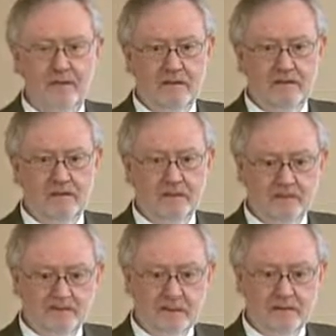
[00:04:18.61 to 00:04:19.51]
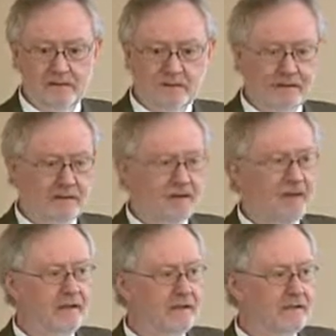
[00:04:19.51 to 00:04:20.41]
So I went to the
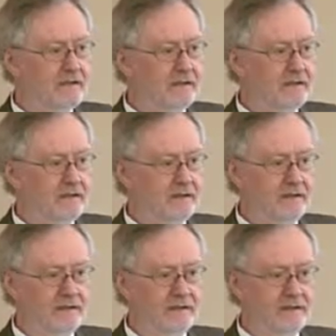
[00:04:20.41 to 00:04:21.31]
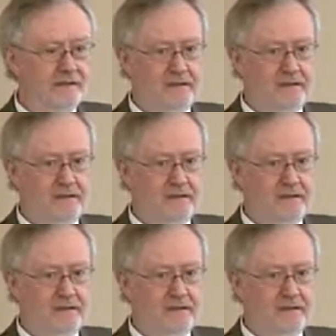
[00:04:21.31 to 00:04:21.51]
client and said, look, I think